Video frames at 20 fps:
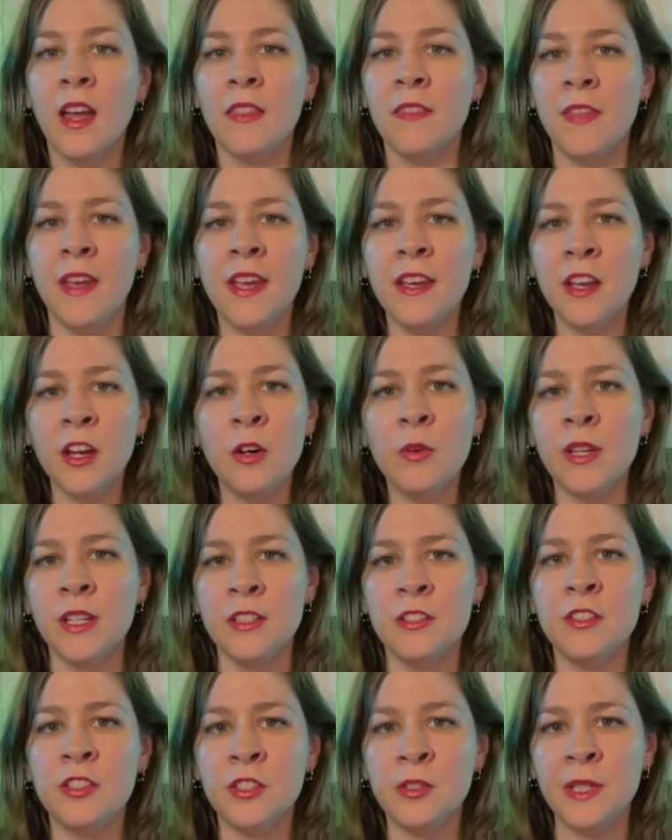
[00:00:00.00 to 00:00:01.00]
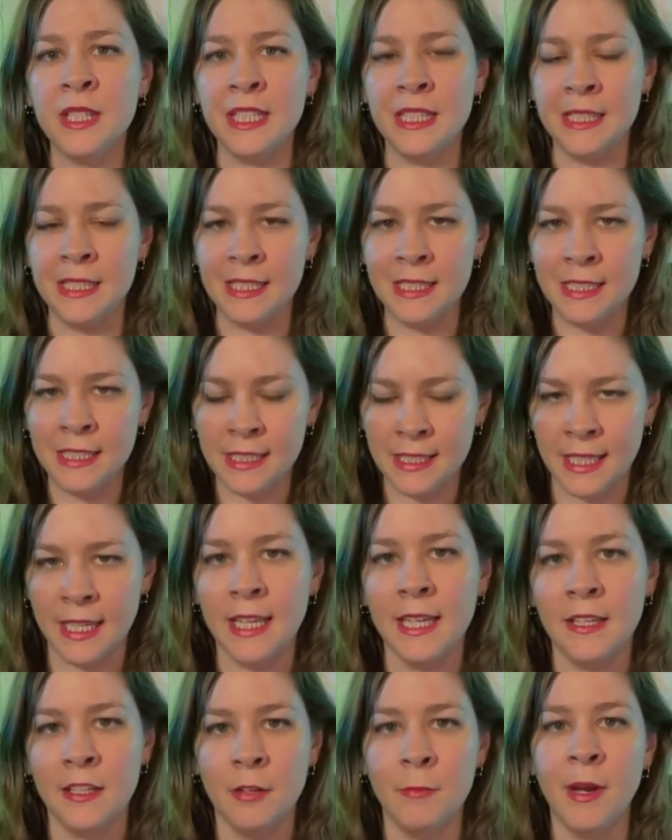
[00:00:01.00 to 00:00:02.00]
They go into
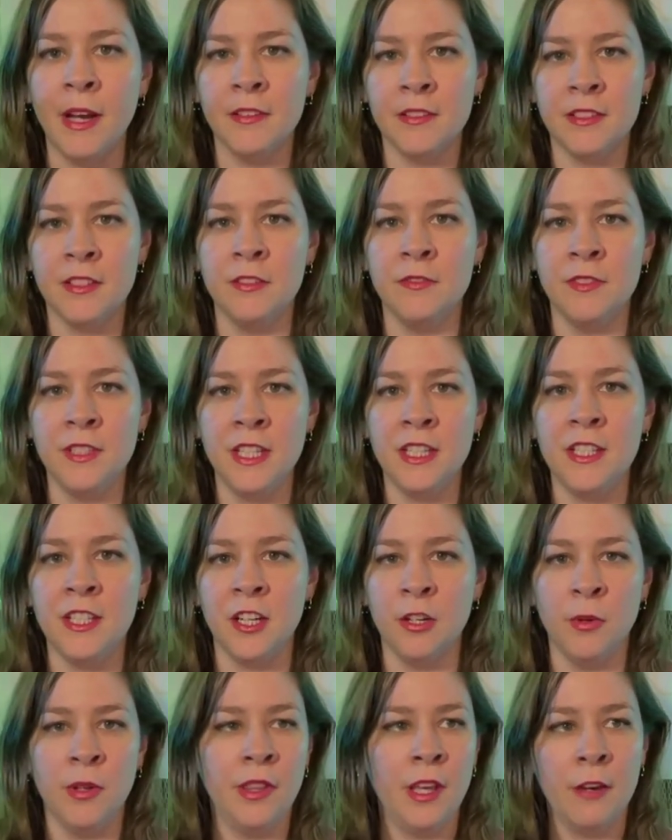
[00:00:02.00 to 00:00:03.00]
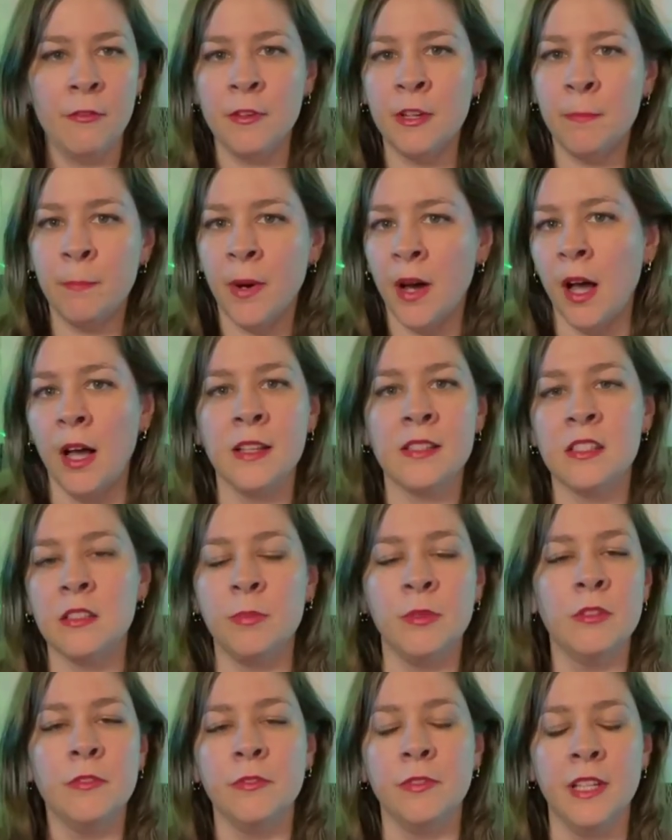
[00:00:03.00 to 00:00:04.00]
insane amounts of detail with every
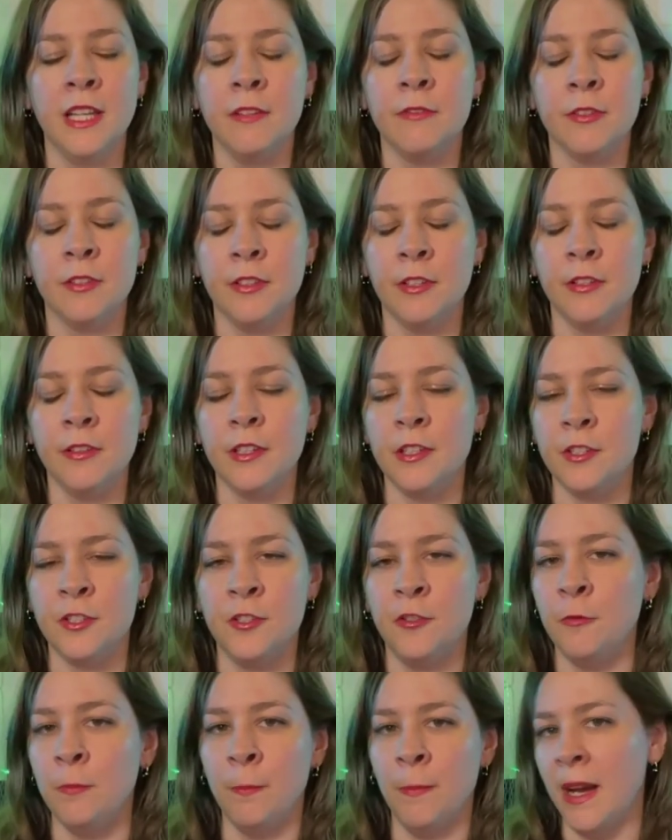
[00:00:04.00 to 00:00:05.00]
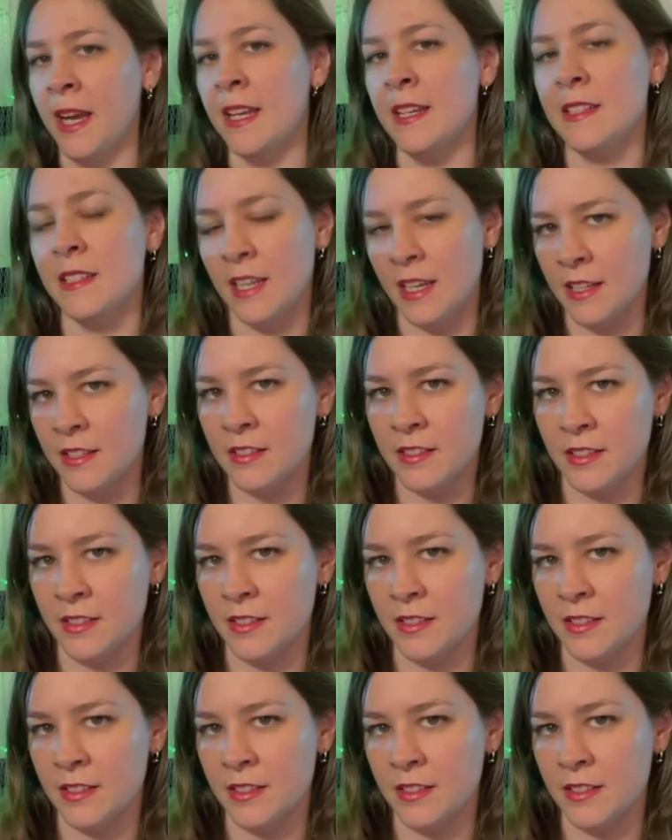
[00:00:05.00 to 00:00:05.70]
possible flavor note that you might taste